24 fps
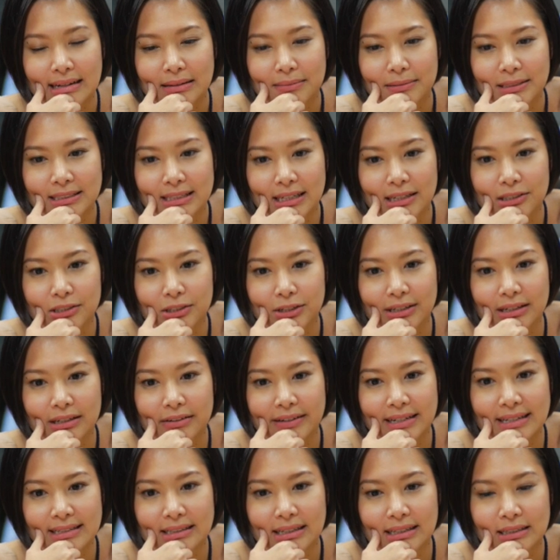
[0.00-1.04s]
senatorial
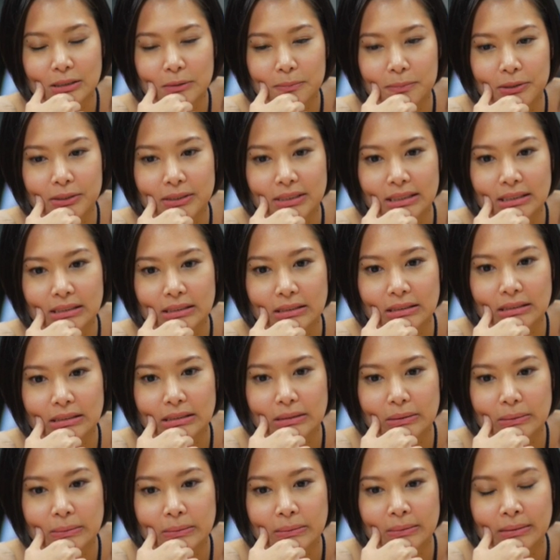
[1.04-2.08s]
race, I suppose, is
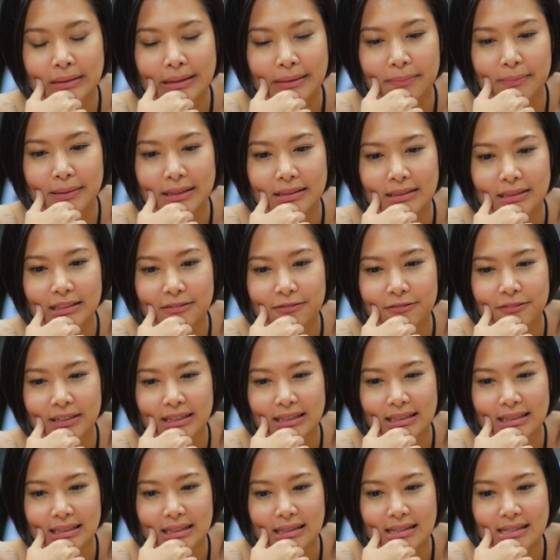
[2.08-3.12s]
also a bit different
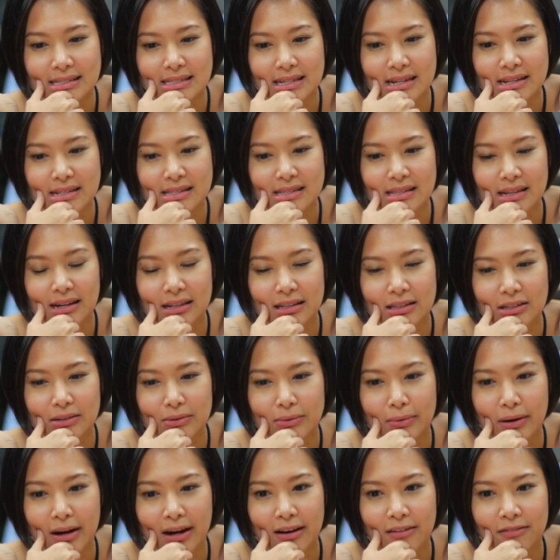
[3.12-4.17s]
in the sense that you
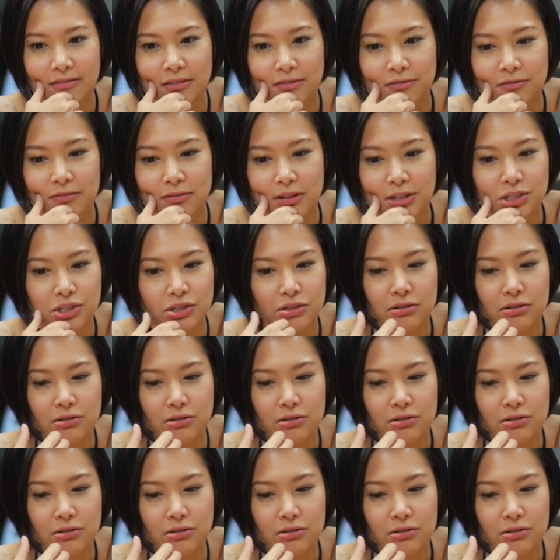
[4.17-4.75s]
have a,